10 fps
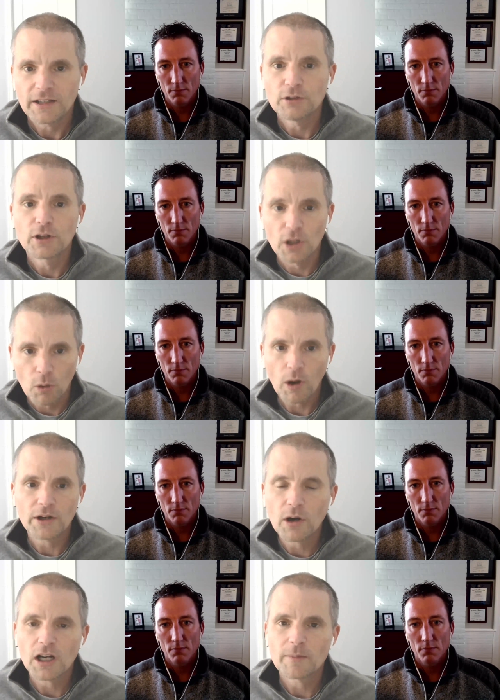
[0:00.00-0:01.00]
Speaker 1: And you can go
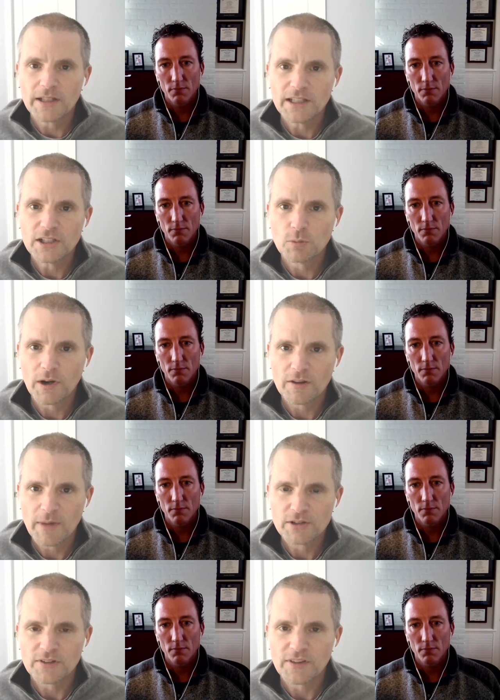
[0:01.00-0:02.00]
on and on about each one
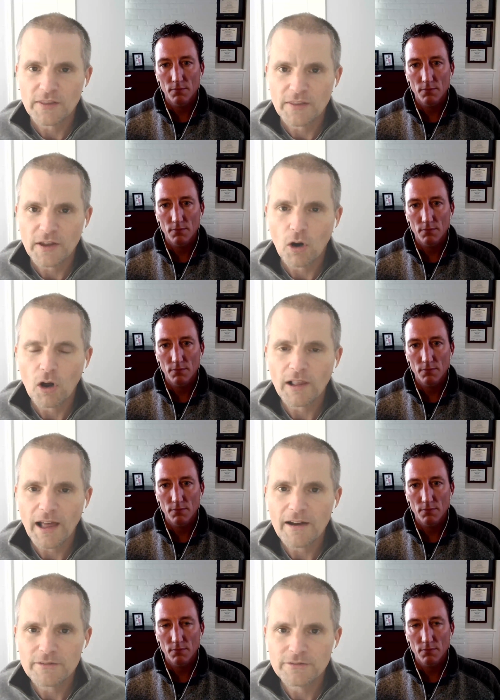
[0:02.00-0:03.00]
of the metrics. They
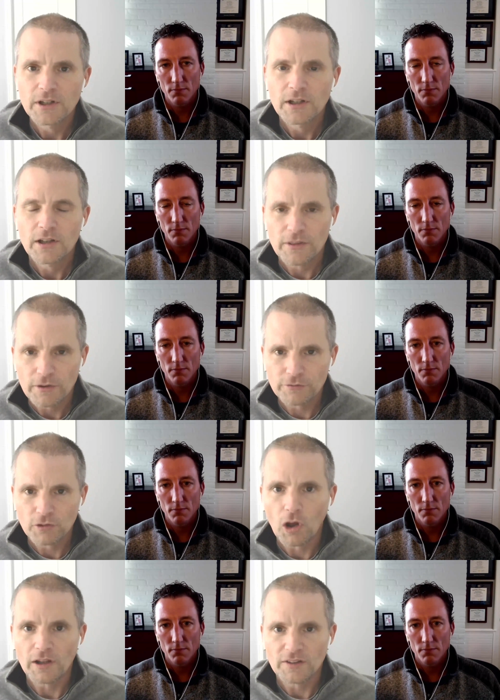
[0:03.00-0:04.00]
all have their
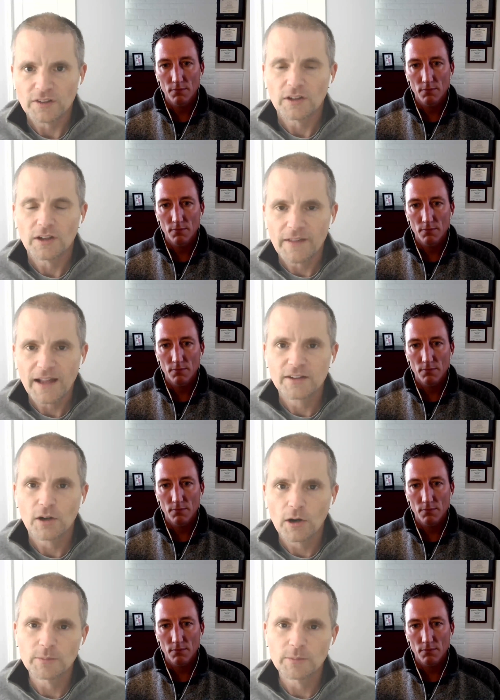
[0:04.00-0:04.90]
flaws. And that's an